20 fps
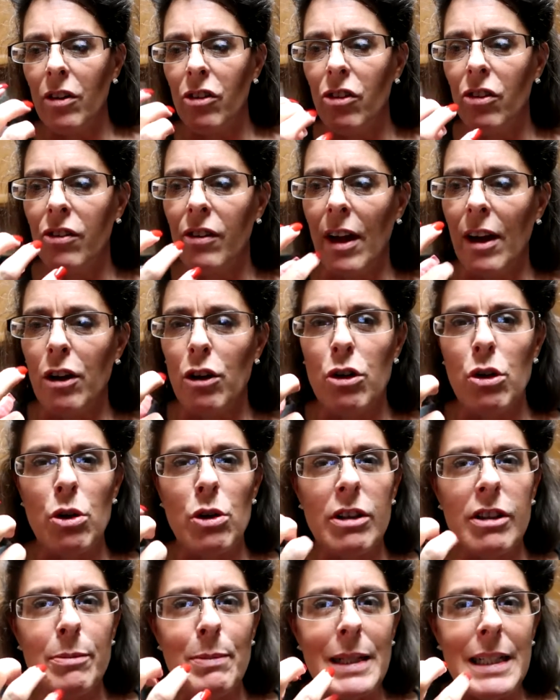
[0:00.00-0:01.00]
it's just that
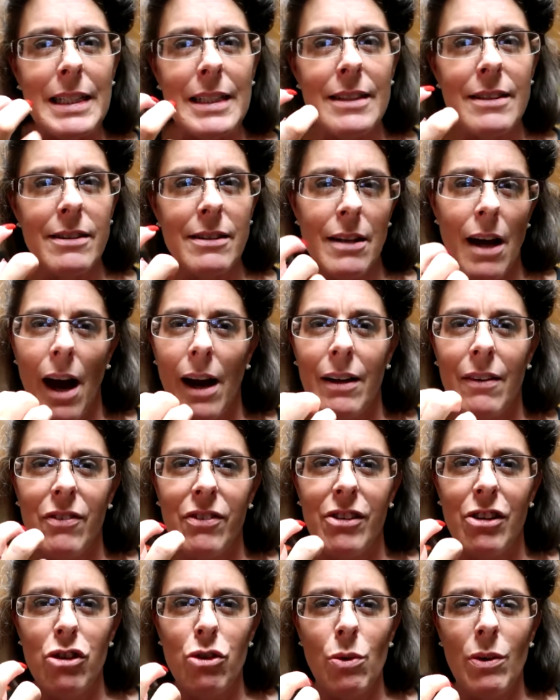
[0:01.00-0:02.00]
crispiness kind of
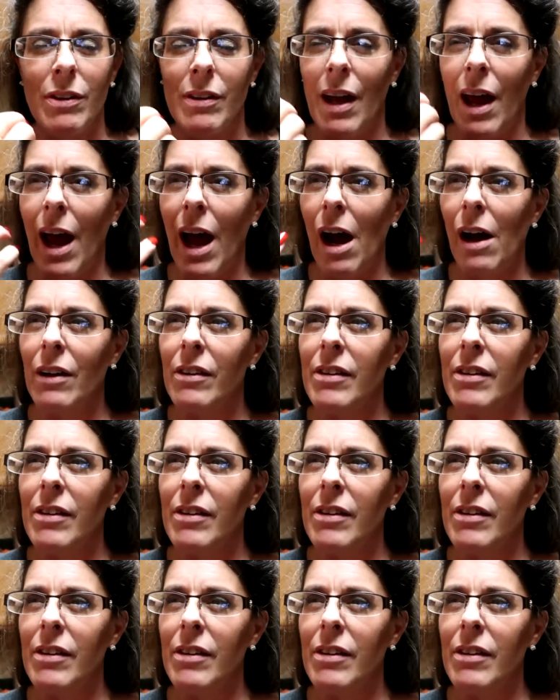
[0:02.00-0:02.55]
situation how